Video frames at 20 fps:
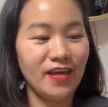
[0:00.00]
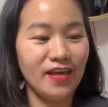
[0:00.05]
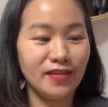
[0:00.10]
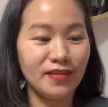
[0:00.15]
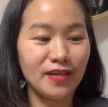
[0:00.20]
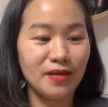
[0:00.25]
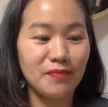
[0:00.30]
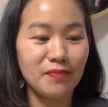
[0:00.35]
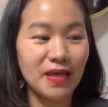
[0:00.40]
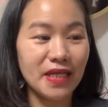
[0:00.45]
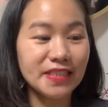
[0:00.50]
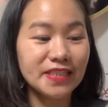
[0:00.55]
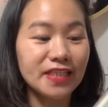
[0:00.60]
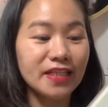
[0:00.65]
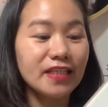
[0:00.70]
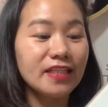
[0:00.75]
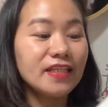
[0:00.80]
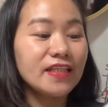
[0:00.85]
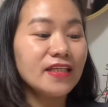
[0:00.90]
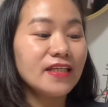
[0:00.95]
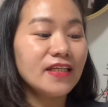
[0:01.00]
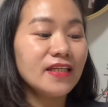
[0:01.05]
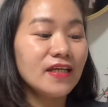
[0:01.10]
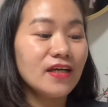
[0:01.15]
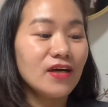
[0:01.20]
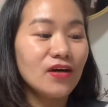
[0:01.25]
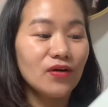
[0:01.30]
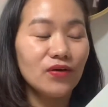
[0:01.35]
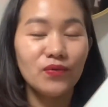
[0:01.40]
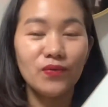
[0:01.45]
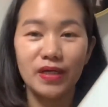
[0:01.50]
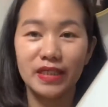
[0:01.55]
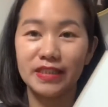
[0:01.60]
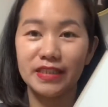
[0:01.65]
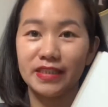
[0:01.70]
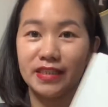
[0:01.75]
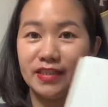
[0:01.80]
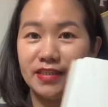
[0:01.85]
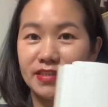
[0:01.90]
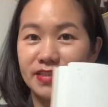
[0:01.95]
and basically
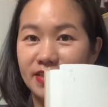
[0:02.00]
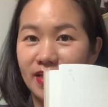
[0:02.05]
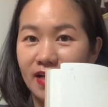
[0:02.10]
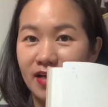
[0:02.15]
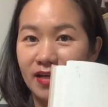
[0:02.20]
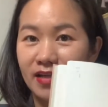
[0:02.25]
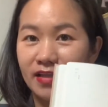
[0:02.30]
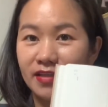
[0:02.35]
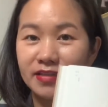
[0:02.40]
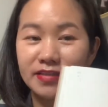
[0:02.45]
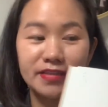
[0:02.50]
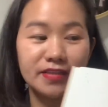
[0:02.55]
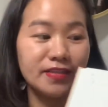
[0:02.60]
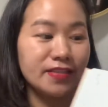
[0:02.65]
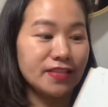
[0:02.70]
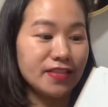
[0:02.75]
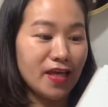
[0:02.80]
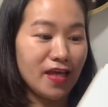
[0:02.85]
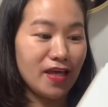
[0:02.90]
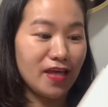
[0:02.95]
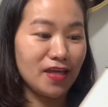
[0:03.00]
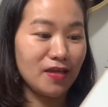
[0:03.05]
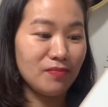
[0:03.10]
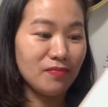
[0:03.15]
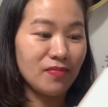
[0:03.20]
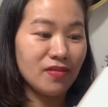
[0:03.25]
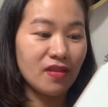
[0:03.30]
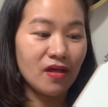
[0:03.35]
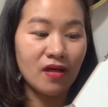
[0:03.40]
what's inside is the same.